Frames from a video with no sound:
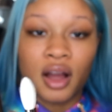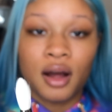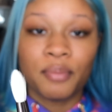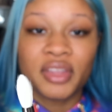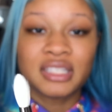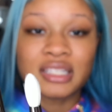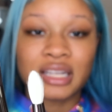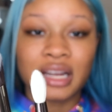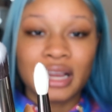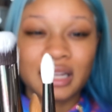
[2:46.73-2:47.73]
This is
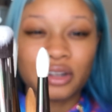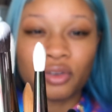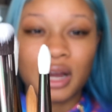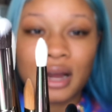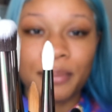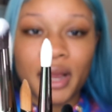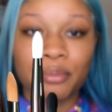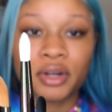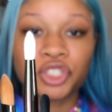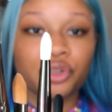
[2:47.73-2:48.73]
like a little
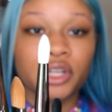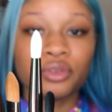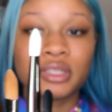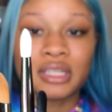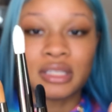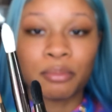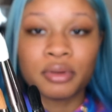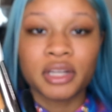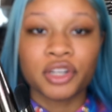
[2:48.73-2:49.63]
compact brush. You can use this to blend your